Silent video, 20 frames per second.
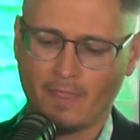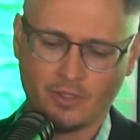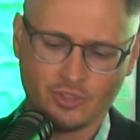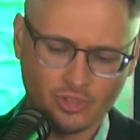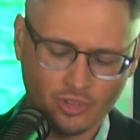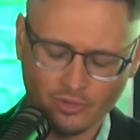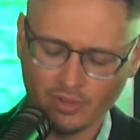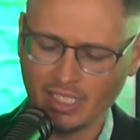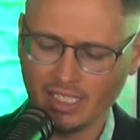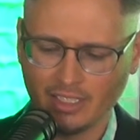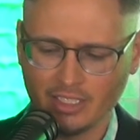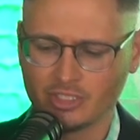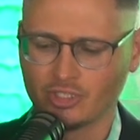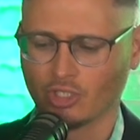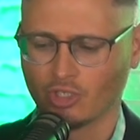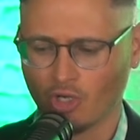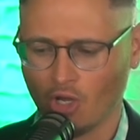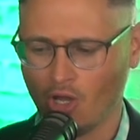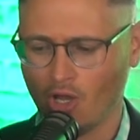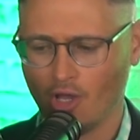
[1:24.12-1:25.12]
certainly at least
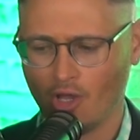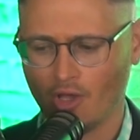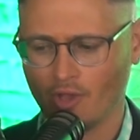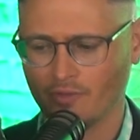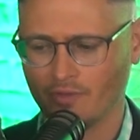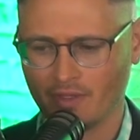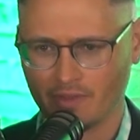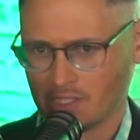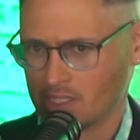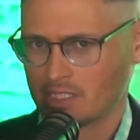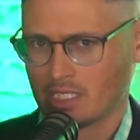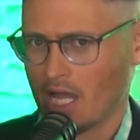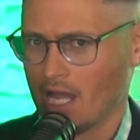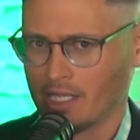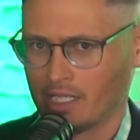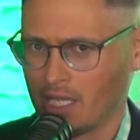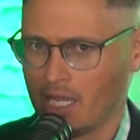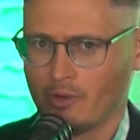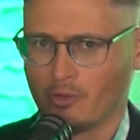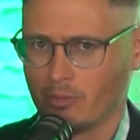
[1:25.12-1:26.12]
a call that this
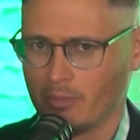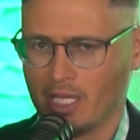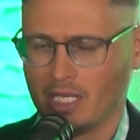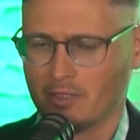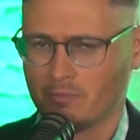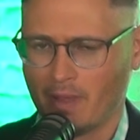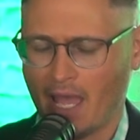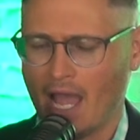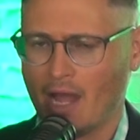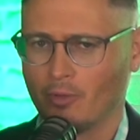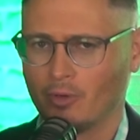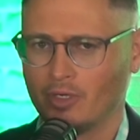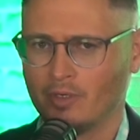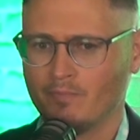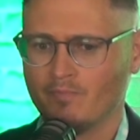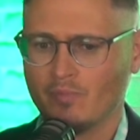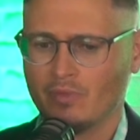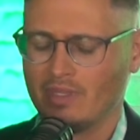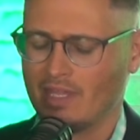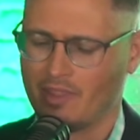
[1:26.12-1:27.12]
guy can't remain in
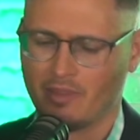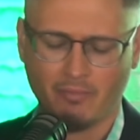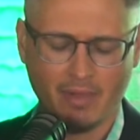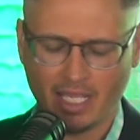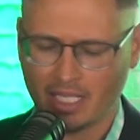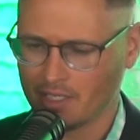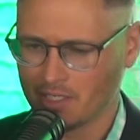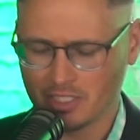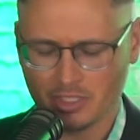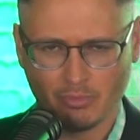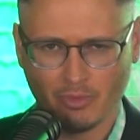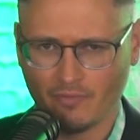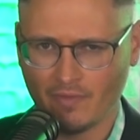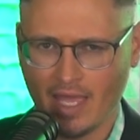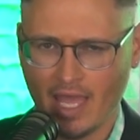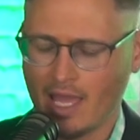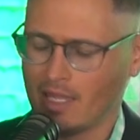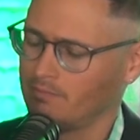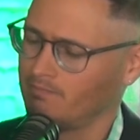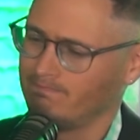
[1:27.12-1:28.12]
power. Now, the mechanism of
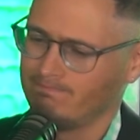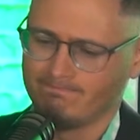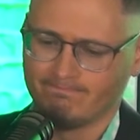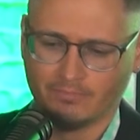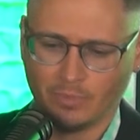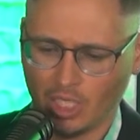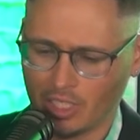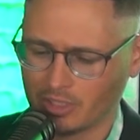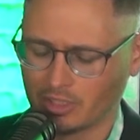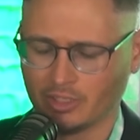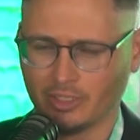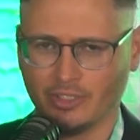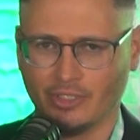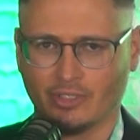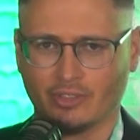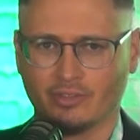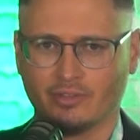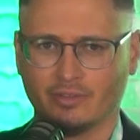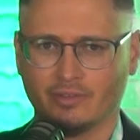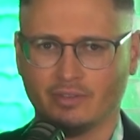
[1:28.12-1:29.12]
that,
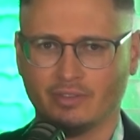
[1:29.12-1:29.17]
unclear.